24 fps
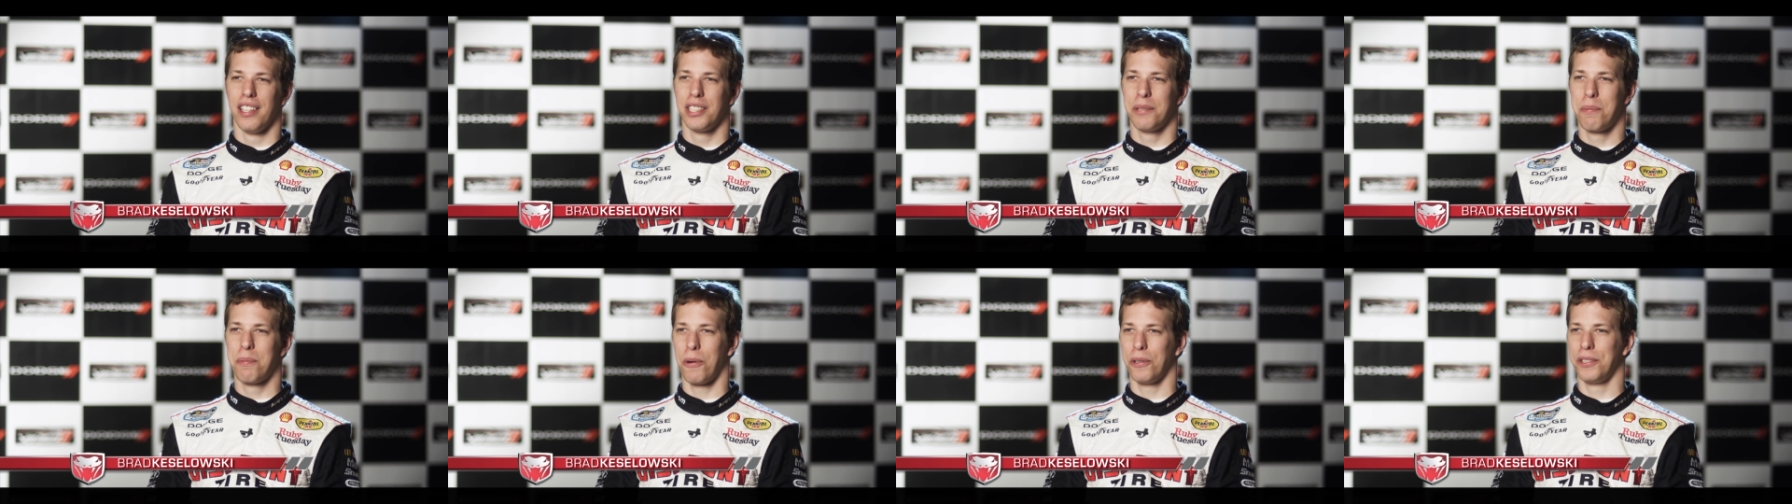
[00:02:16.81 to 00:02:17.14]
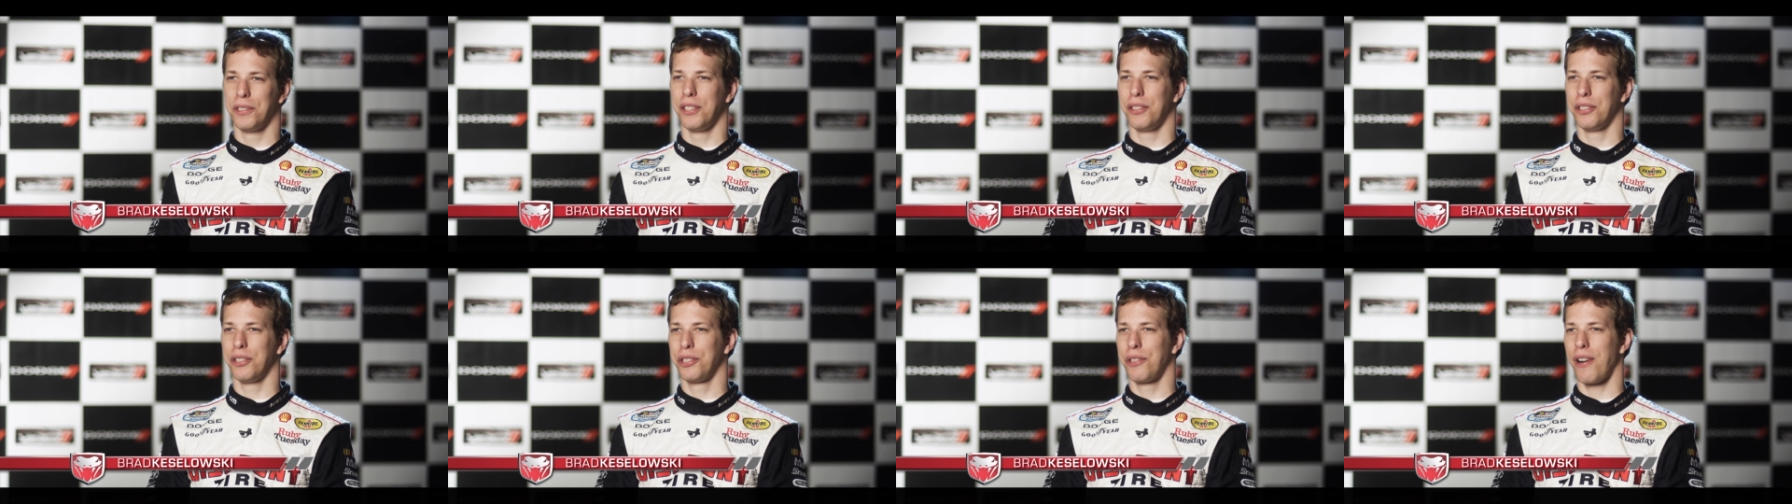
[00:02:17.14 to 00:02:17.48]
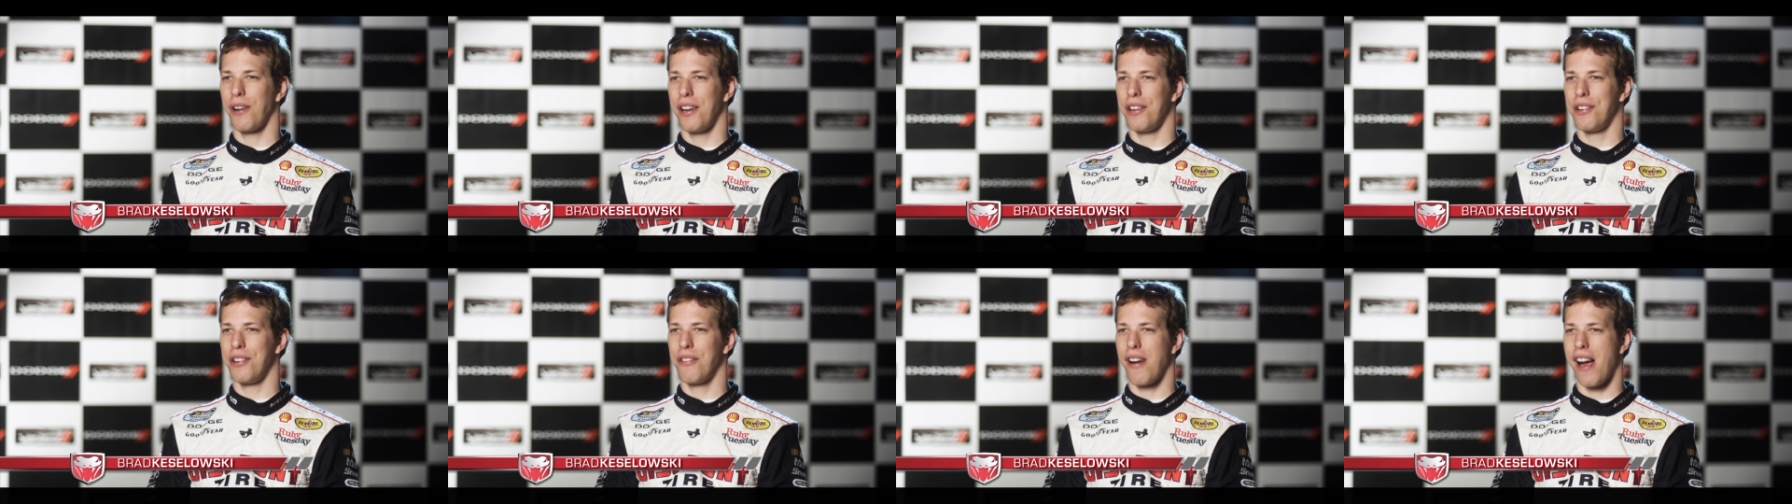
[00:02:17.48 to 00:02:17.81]
Sports
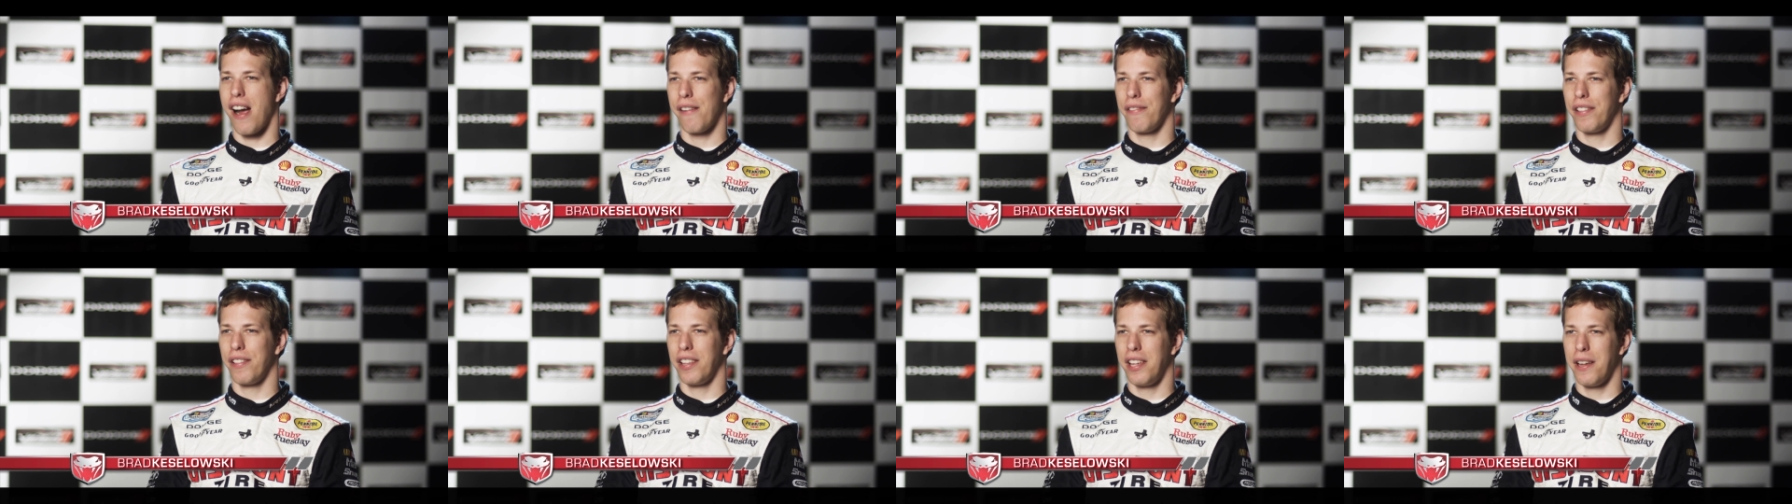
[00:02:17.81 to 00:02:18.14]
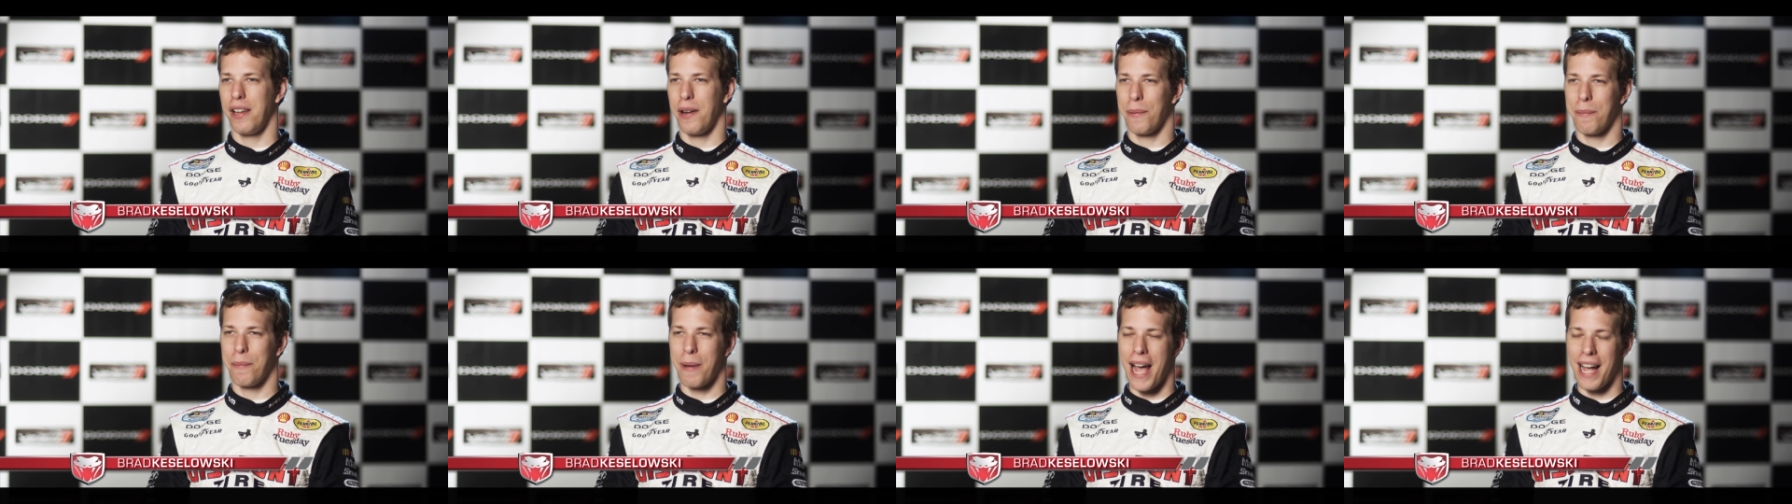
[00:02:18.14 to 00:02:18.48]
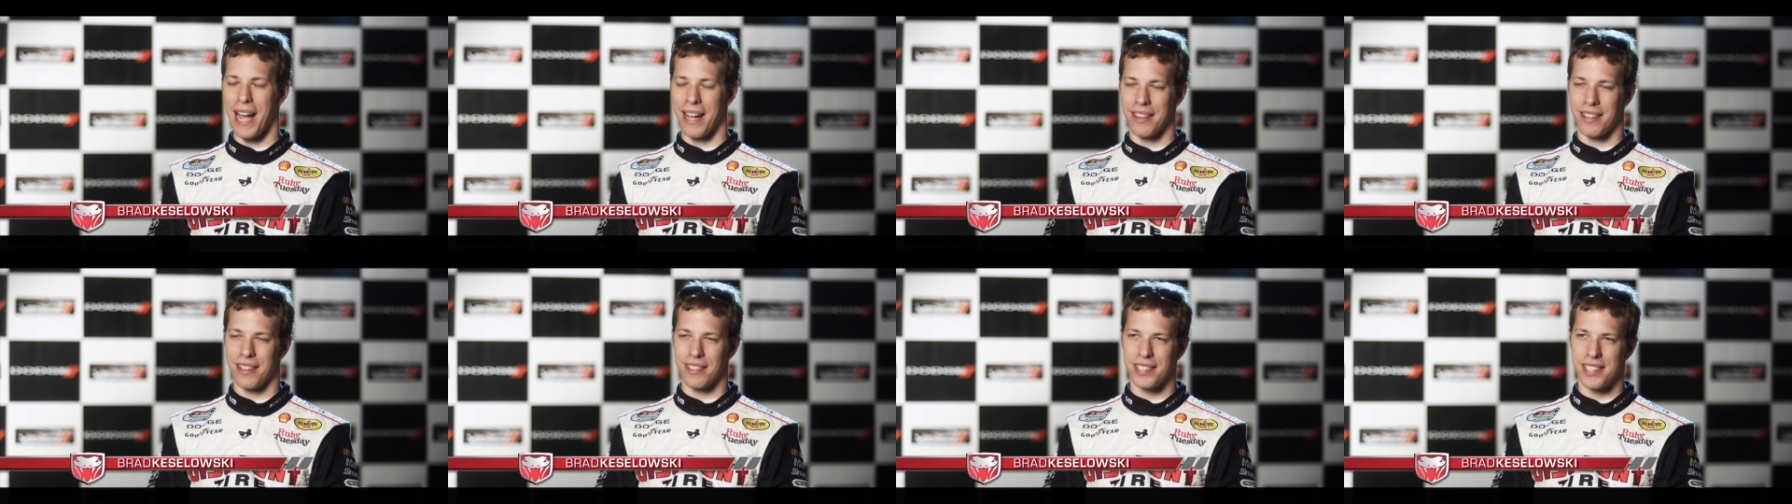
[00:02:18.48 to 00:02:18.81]
Illustrated Driver of the Year
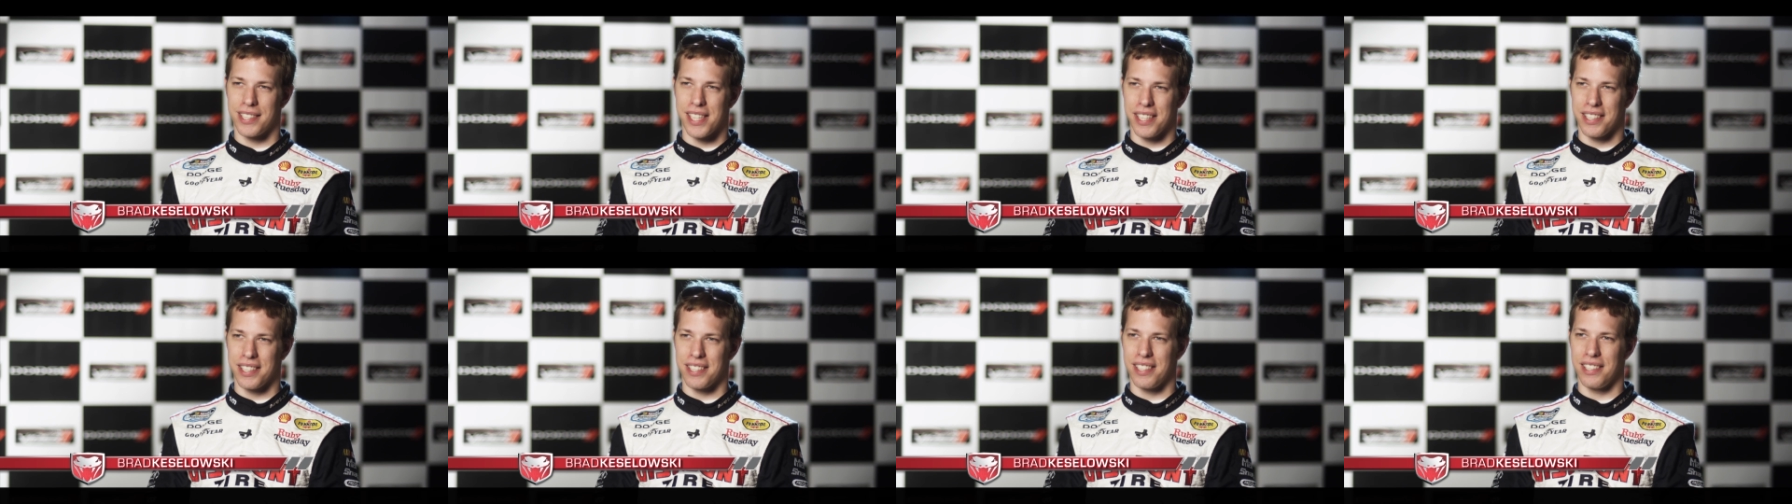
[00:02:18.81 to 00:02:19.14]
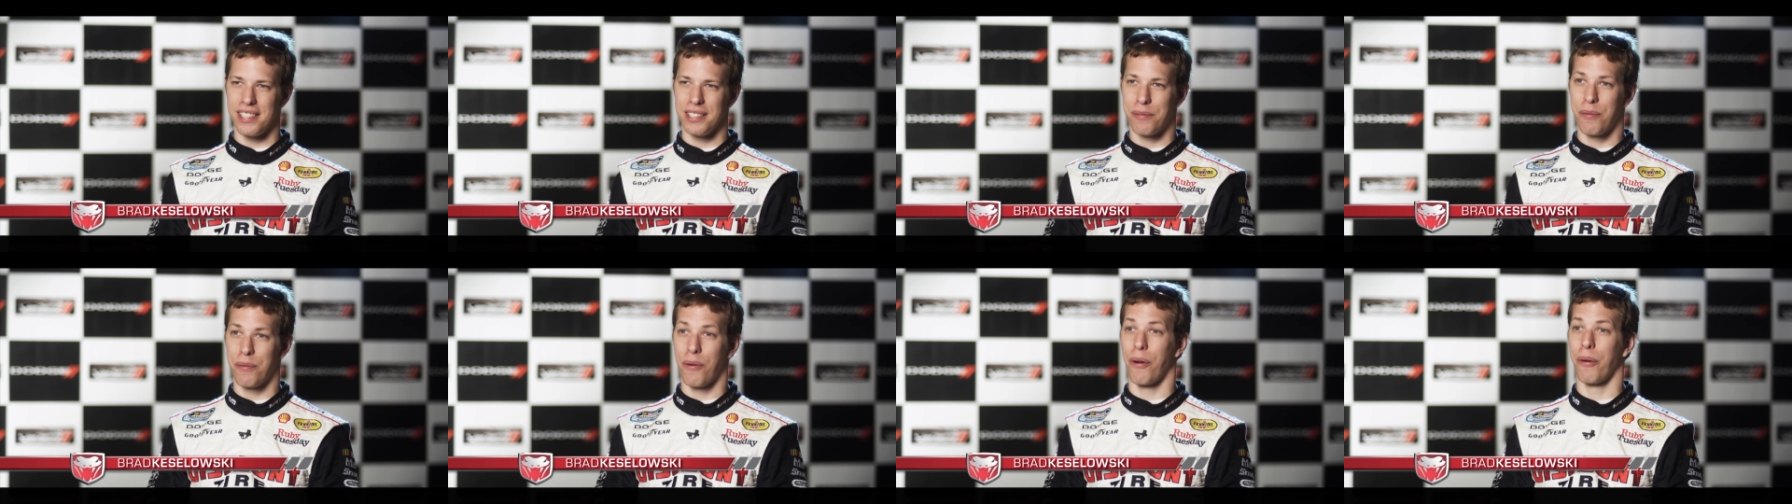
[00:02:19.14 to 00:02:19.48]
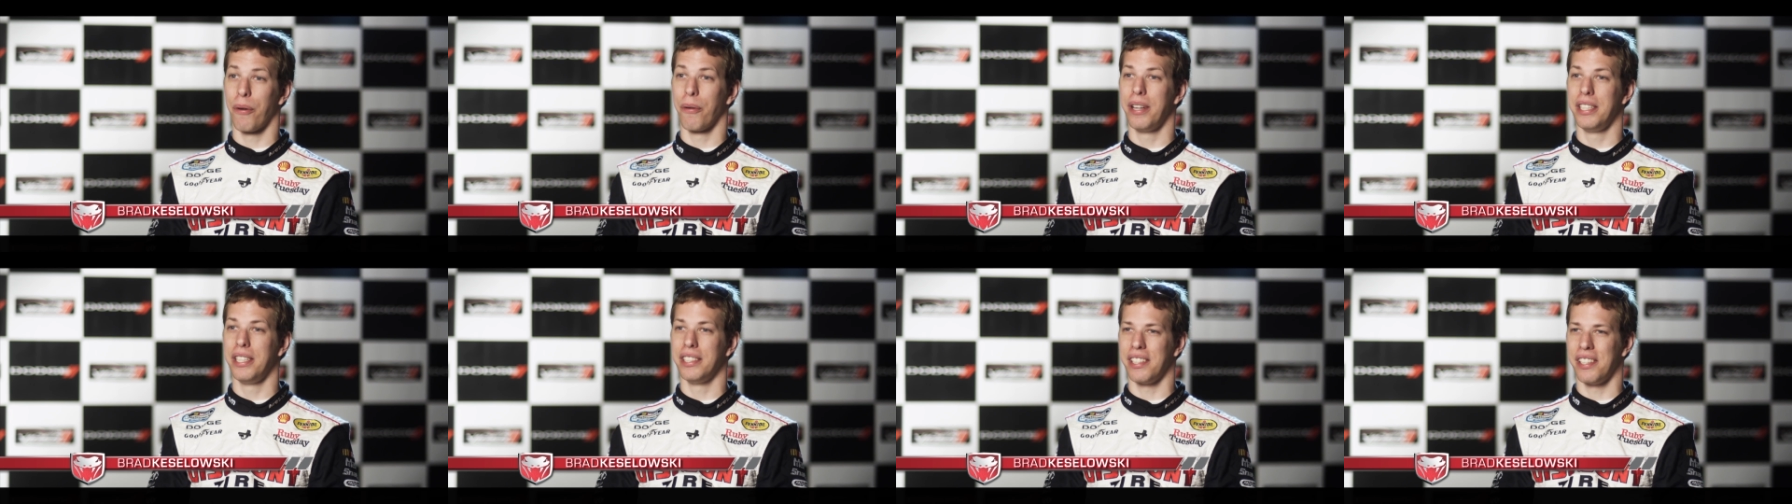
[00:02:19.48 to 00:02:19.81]
back in the 60s for
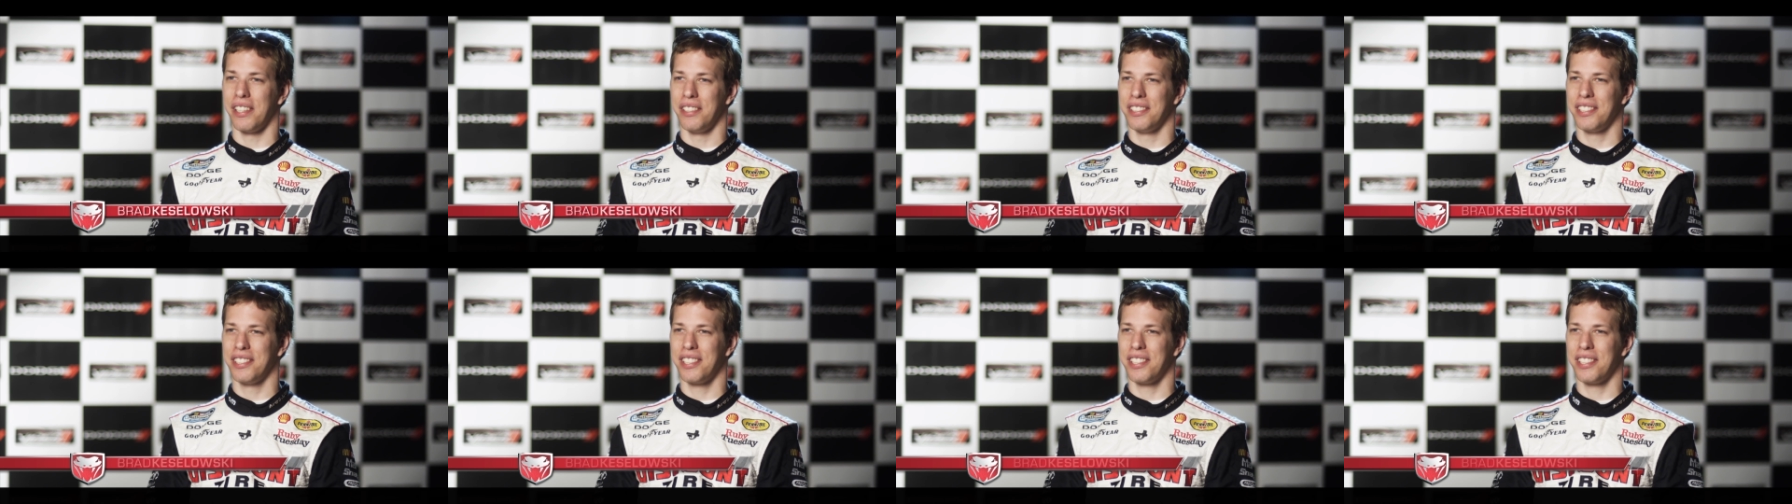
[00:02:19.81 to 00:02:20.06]
a reason.